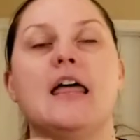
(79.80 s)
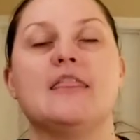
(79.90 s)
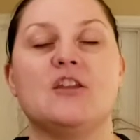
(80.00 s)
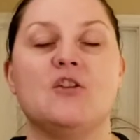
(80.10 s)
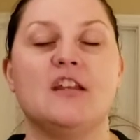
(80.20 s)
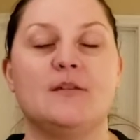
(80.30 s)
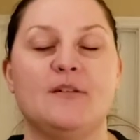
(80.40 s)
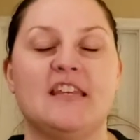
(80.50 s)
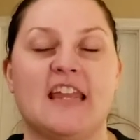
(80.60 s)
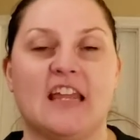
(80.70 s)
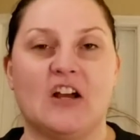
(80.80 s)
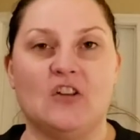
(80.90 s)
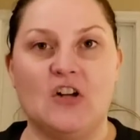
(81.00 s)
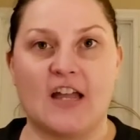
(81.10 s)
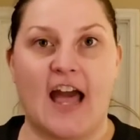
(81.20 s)
that you need to be taking a
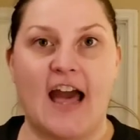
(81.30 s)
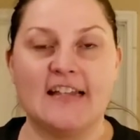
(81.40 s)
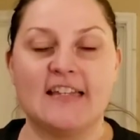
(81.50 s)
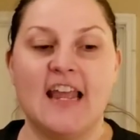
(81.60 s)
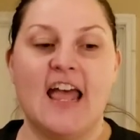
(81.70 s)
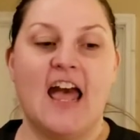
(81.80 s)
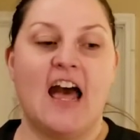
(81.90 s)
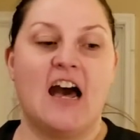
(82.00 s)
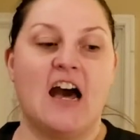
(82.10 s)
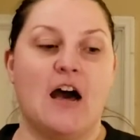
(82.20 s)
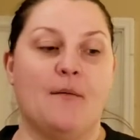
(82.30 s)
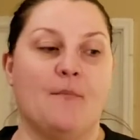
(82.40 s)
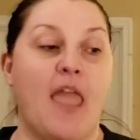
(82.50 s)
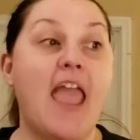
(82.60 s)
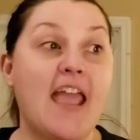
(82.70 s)
look at.
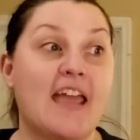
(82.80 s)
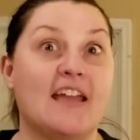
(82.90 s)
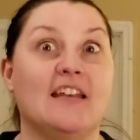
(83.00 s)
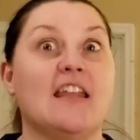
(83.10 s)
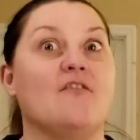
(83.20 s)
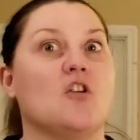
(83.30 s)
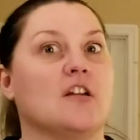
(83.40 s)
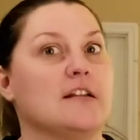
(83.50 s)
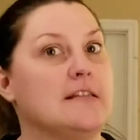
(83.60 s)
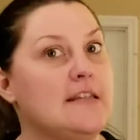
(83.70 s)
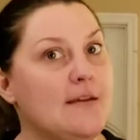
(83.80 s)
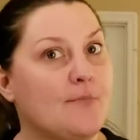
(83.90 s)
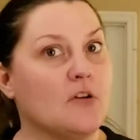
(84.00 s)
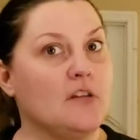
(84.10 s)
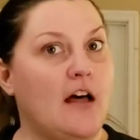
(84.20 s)
And even on a
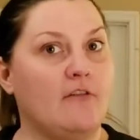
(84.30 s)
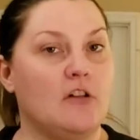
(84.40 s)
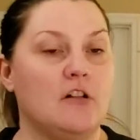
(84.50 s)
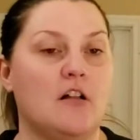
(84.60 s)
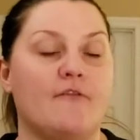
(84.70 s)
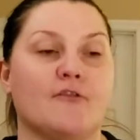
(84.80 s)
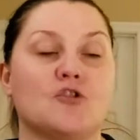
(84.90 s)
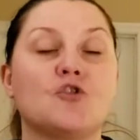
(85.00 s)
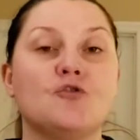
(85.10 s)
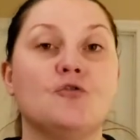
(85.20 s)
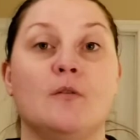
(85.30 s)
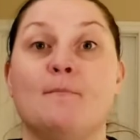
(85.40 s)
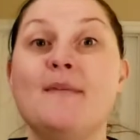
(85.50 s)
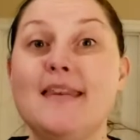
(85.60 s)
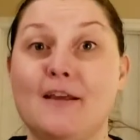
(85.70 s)
deeper level, for true
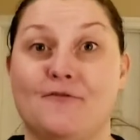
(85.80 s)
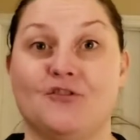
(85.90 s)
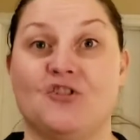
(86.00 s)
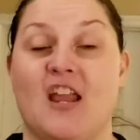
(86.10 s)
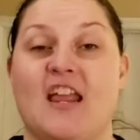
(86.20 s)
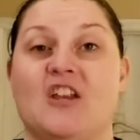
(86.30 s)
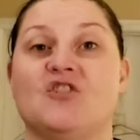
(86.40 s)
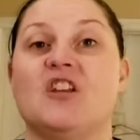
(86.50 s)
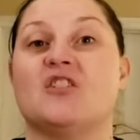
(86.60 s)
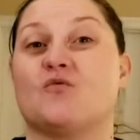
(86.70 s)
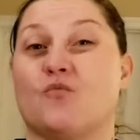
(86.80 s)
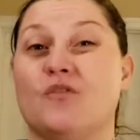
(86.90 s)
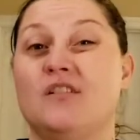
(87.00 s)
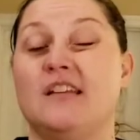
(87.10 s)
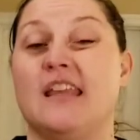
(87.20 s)
and meaningful change, it's
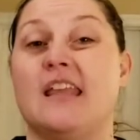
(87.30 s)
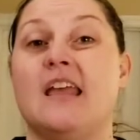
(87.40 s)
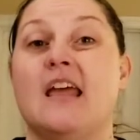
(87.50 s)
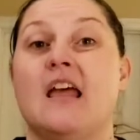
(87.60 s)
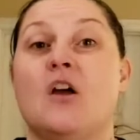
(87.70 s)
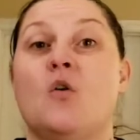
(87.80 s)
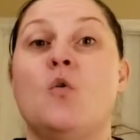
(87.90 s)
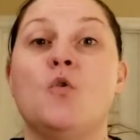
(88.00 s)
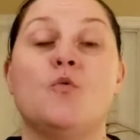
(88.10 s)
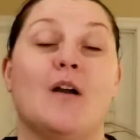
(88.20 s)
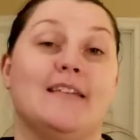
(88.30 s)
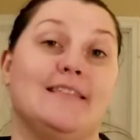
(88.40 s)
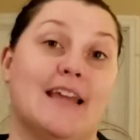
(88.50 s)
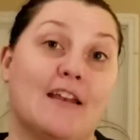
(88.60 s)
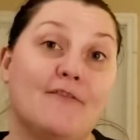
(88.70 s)
really who you
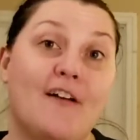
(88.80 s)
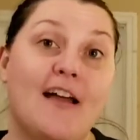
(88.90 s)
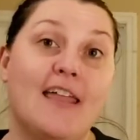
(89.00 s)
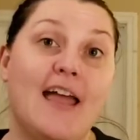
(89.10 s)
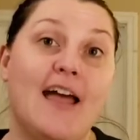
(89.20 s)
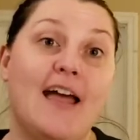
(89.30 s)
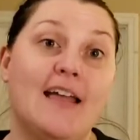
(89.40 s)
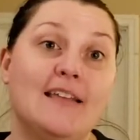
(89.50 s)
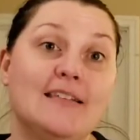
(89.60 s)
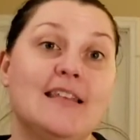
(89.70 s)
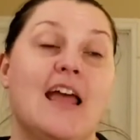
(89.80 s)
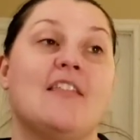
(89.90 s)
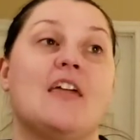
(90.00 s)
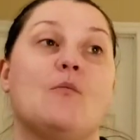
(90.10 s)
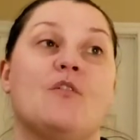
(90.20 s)
identify as
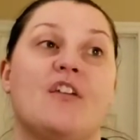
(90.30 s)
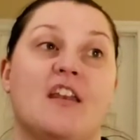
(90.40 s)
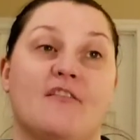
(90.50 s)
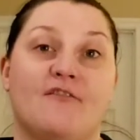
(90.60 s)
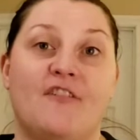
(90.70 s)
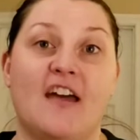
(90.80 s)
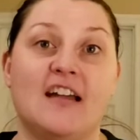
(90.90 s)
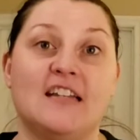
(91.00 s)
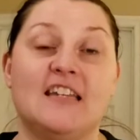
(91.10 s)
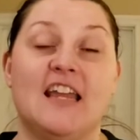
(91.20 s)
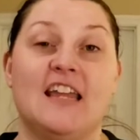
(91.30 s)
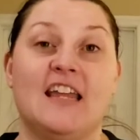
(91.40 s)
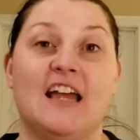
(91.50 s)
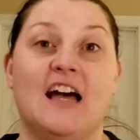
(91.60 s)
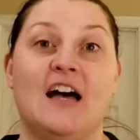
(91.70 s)
that will then affect
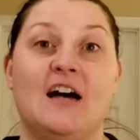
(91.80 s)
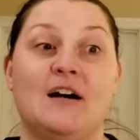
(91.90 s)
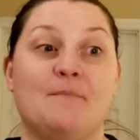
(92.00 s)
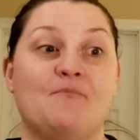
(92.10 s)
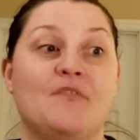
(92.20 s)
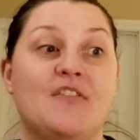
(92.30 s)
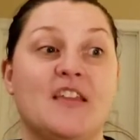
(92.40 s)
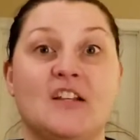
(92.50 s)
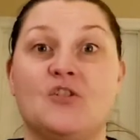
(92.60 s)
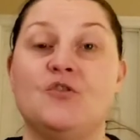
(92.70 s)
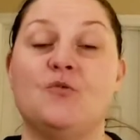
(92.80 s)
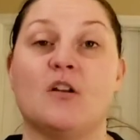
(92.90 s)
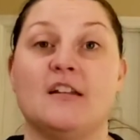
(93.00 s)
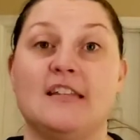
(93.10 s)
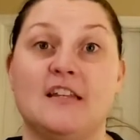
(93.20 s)
the things you do
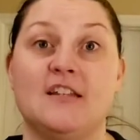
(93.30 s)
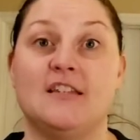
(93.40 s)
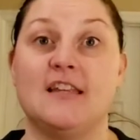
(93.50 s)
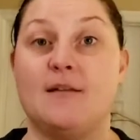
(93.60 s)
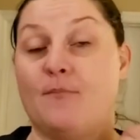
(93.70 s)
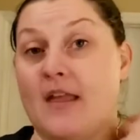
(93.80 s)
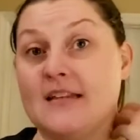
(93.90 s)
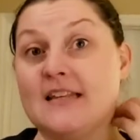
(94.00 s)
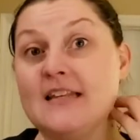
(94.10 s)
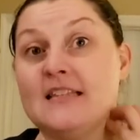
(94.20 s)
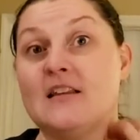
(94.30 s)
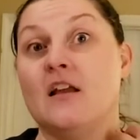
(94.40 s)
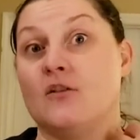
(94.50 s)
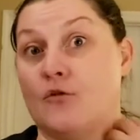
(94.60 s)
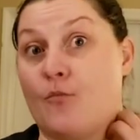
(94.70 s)
on a day-to-day basis,
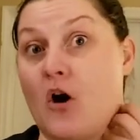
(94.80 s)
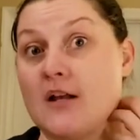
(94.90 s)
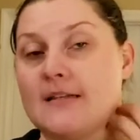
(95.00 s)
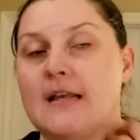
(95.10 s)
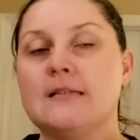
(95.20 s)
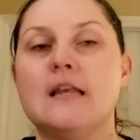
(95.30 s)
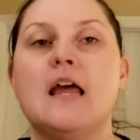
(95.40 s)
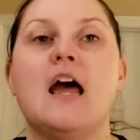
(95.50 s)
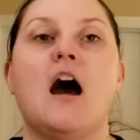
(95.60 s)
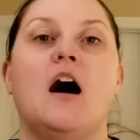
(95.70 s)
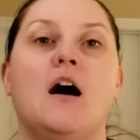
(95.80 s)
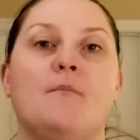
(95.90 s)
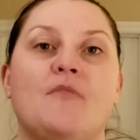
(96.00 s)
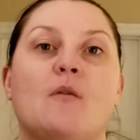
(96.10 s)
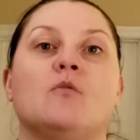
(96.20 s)
your process,
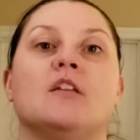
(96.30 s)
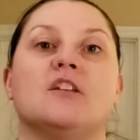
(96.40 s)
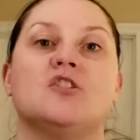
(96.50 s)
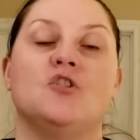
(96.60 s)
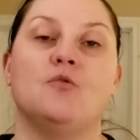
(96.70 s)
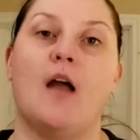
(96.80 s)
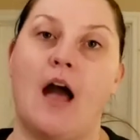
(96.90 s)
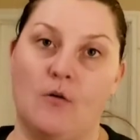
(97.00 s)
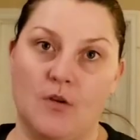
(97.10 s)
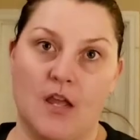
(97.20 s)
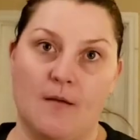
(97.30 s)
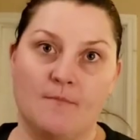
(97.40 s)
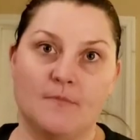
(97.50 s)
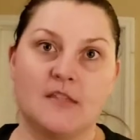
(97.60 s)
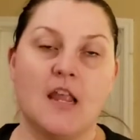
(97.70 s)
that will get to
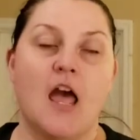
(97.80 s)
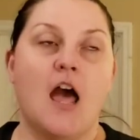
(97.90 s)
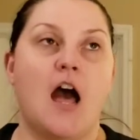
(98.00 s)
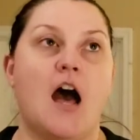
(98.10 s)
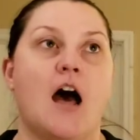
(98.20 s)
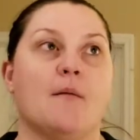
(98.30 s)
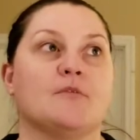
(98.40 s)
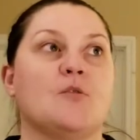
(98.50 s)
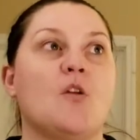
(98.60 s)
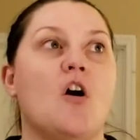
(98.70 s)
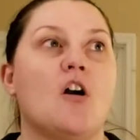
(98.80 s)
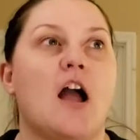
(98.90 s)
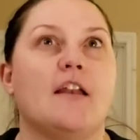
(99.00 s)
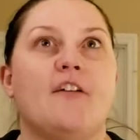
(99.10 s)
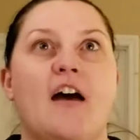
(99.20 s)
outcomes. So we all
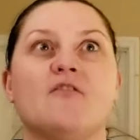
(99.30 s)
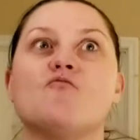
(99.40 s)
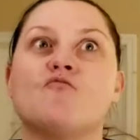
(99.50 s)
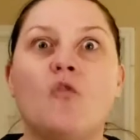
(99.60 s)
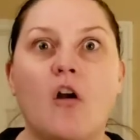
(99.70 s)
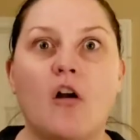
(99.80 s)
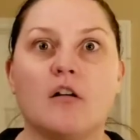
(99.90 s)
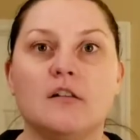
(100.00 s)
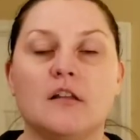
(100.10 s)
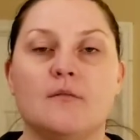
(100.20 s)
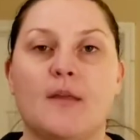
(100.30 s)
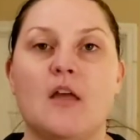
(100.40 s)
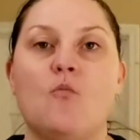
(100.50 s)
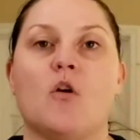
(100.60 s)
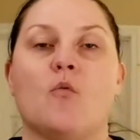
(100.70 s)
kind of have it wrong a little
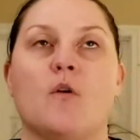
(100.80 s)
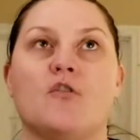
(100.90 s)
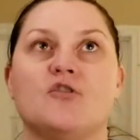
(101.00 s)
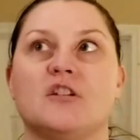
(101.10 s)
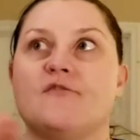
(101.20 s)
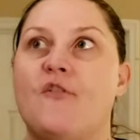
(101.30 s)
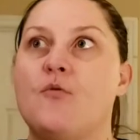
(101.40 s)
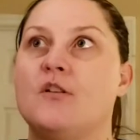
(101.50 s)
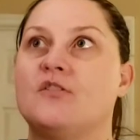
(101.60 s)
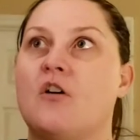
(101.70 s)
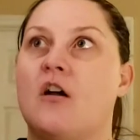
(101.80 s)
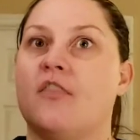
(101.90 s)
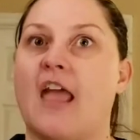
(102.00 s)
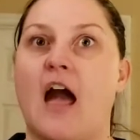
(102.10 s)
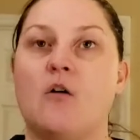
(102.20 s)
bit where we're just focused on
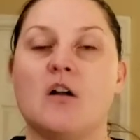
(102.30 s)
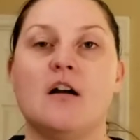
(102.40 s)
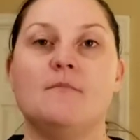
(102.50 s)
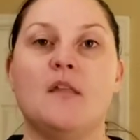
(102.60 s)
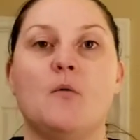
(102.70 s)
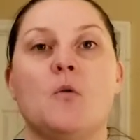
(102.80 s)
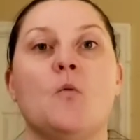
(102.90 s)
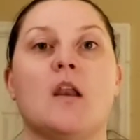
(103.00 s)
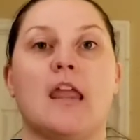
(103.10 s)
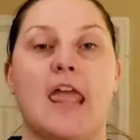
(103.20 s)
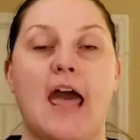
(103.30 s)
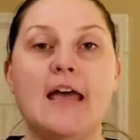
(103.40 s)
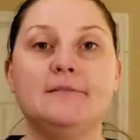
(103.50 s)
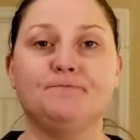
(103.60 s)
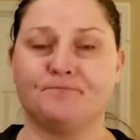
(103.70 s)
the outcome that we want to
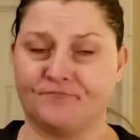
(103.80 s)
get.